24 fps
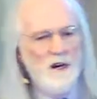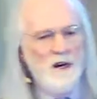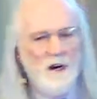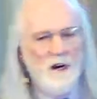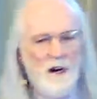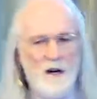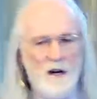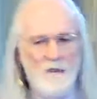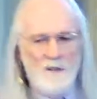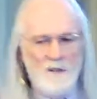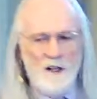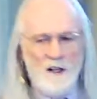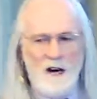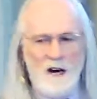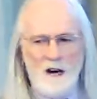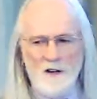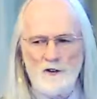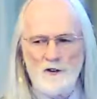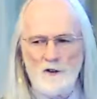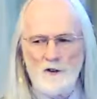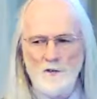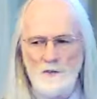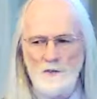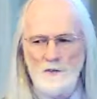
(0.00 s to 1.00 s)
of
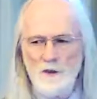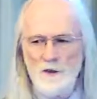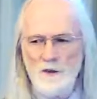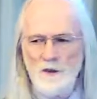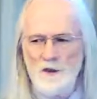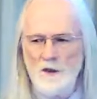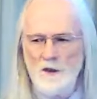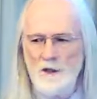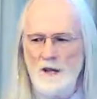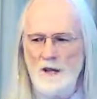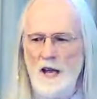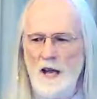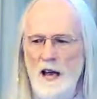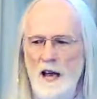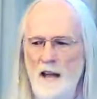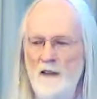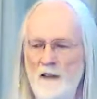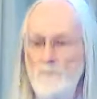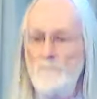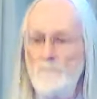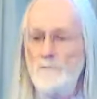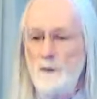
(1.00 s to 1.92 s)
contribution and of